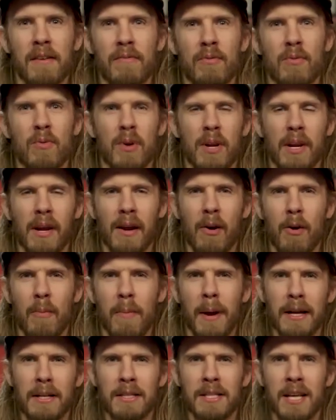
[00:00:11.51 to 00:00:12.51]
everyone at
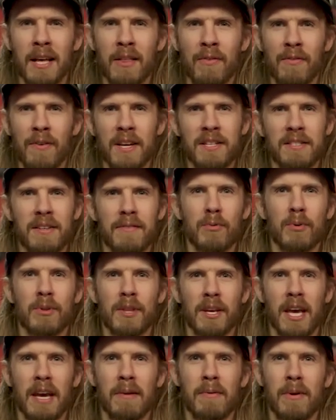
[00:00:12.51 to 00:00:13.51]
Quebec Death Fest, everyone
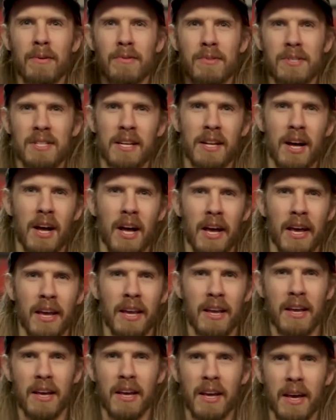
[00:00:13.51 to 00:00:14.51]
that came out and said
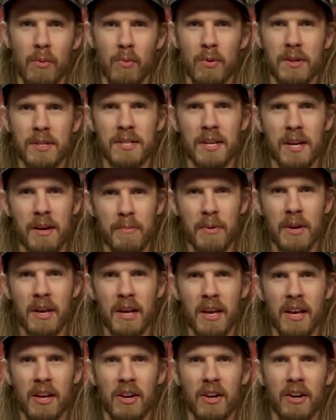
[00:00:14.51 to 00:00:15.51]
hi and what's up
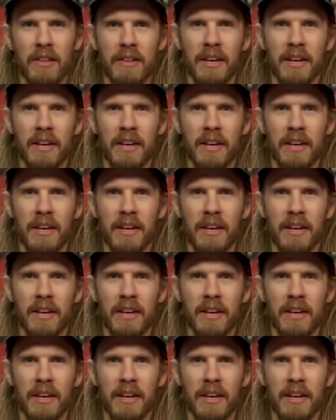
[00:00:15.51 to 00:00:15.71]
and all